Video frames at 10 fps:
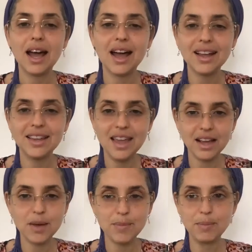I
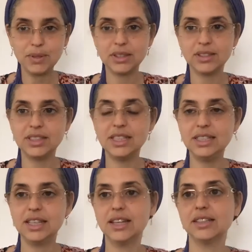can't come up with
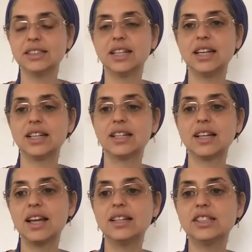details. Like,
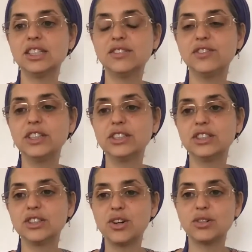it just feels
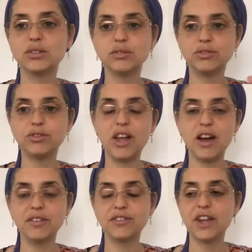so
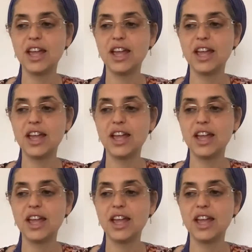fluff.